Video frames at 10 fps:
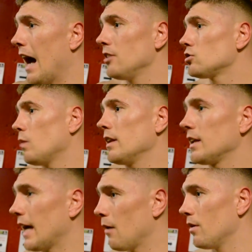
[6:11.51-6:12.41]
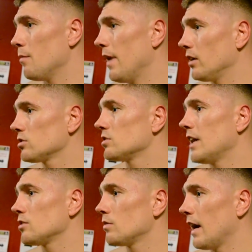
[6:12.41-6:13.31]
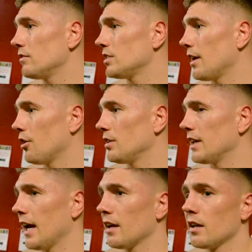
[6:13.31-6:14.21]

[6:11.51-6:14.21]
I just want the guy with the belts because that's what I've set out to get.